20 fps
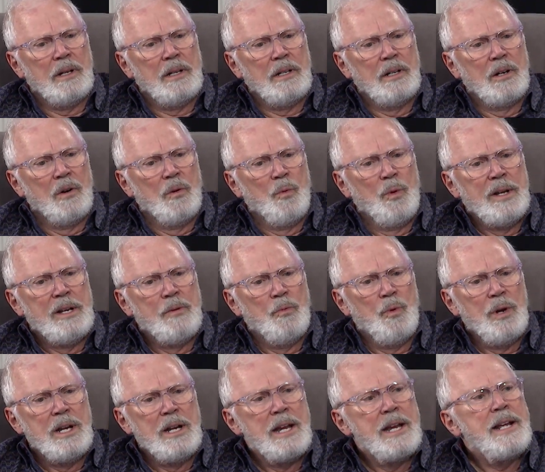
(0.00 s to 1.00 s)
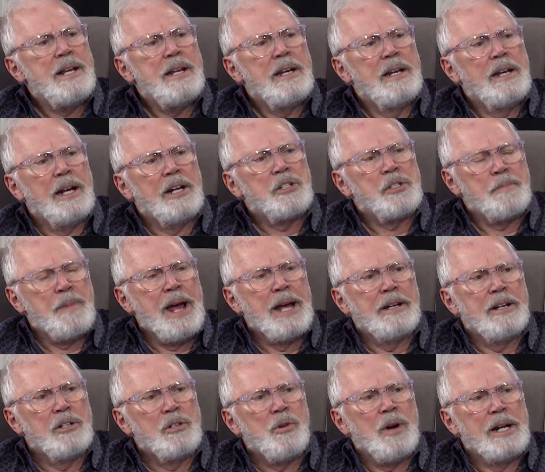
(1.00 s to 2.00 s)
You know, we, we need
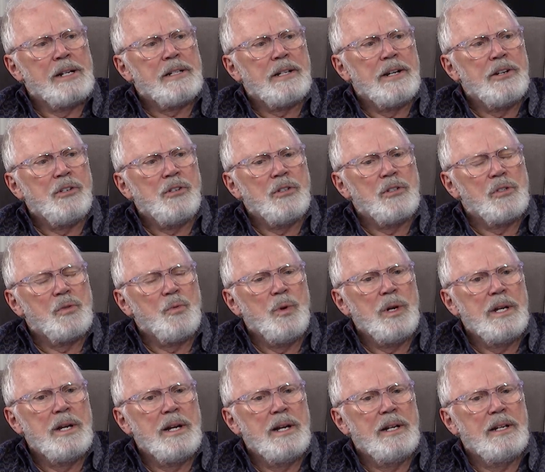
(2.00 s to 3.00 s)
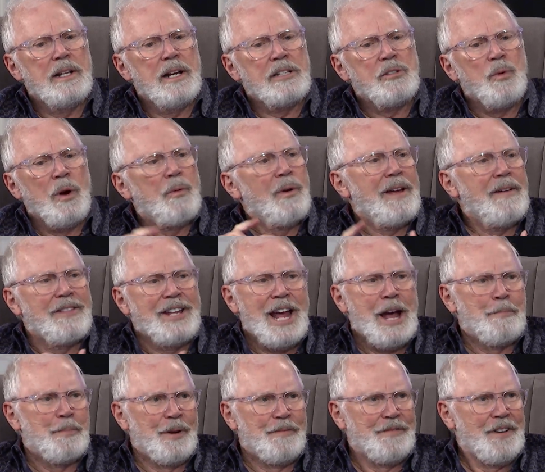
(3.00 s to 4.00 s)
expanded translations. We need, that's why we have the
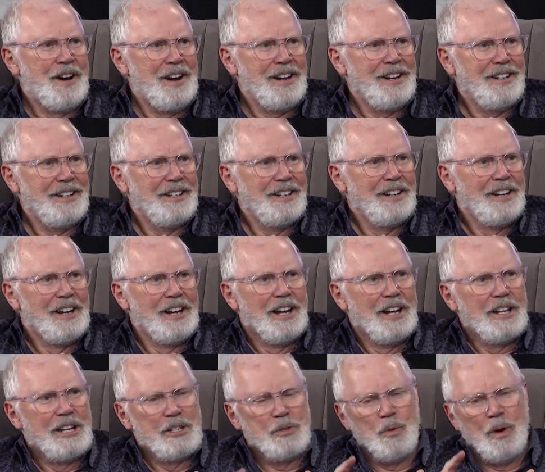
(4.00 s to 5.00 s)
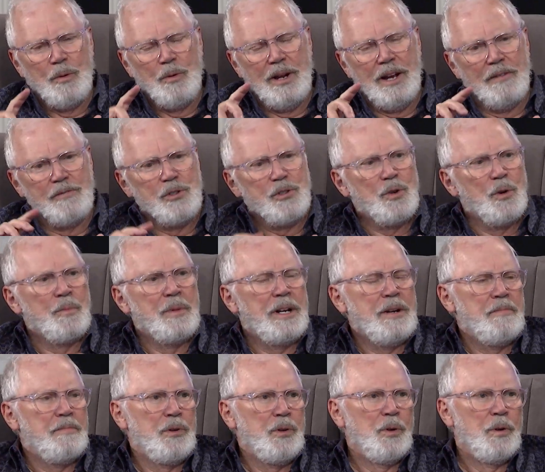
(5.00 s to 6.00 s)
Amplified. Right. That's why we have so
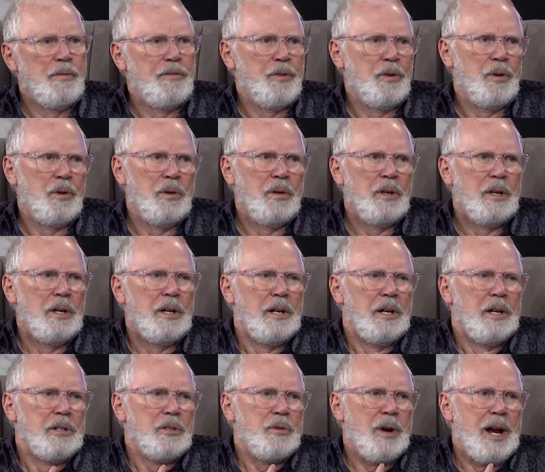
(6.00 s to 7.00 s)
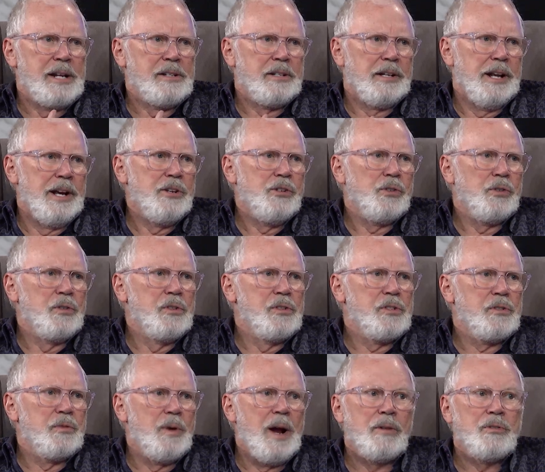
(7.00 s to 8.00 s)
many beautiful
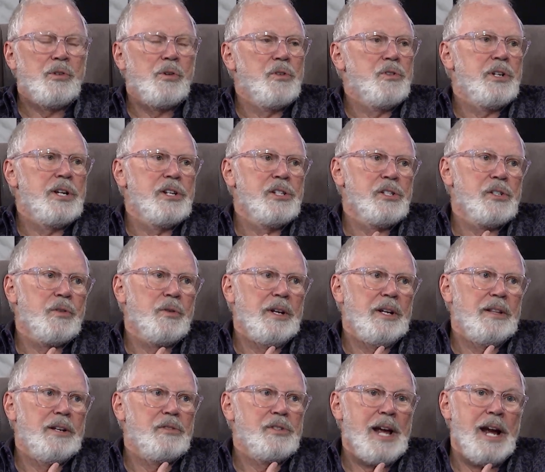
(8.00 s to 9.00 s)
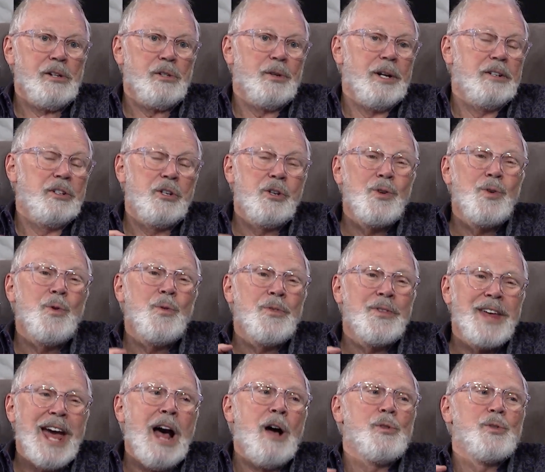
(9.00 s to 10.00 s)
translations throughout church history. There's actually two
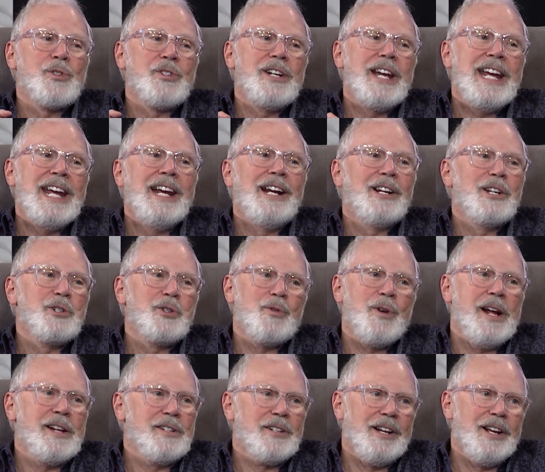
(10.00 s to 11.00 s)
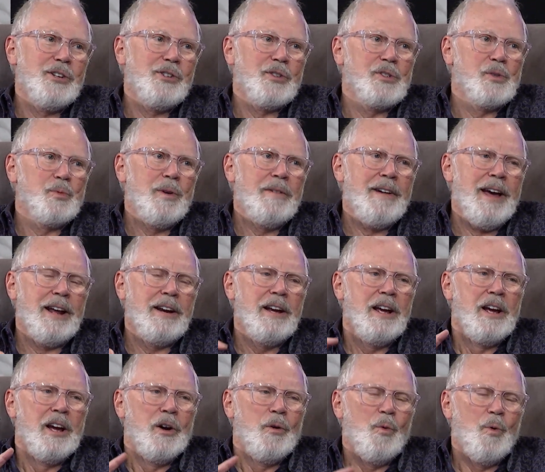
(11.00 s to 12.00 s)
thousand English translations. We've had
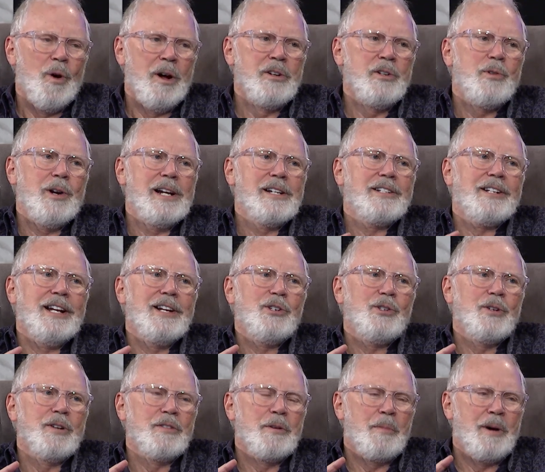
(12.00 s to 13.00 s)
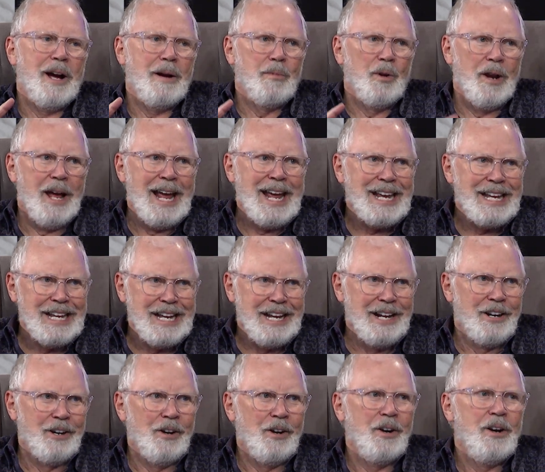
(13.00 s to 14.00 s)
one translation of the Bible a
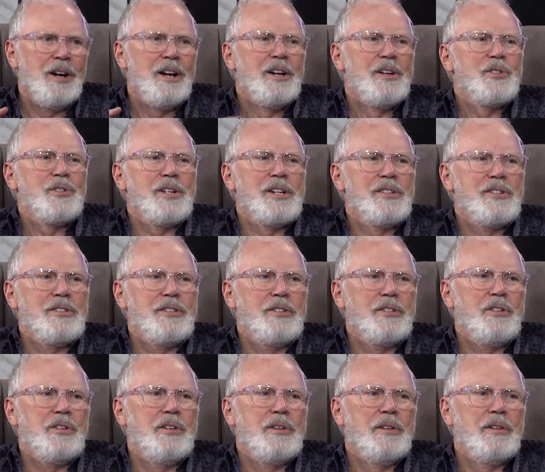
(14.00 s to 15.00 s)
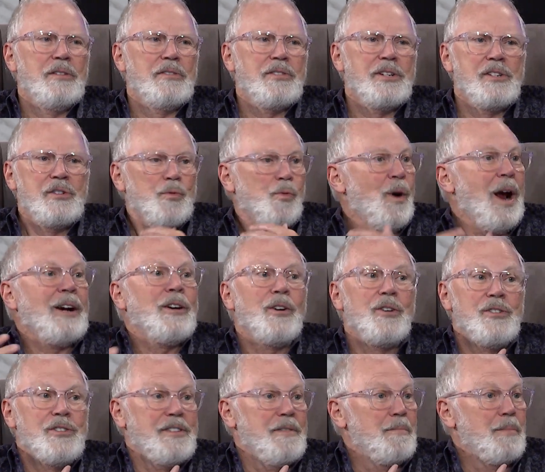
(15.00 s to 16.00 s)
year since, the, since
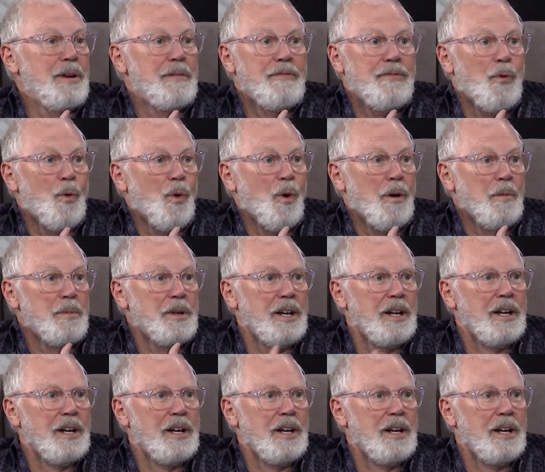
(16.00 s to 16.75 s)
records have been formed.